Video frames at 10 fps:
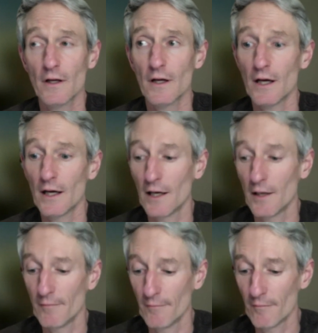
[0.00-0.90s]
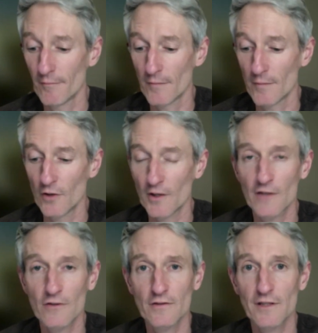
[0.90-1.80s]
Look
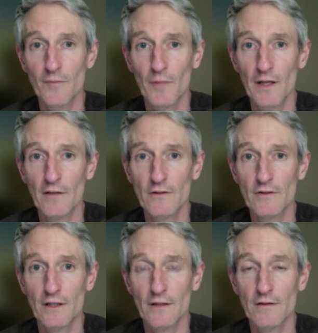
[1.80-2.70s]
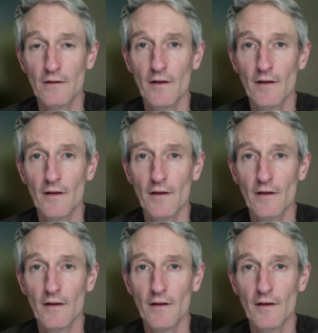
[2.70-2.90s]
interested, be interested.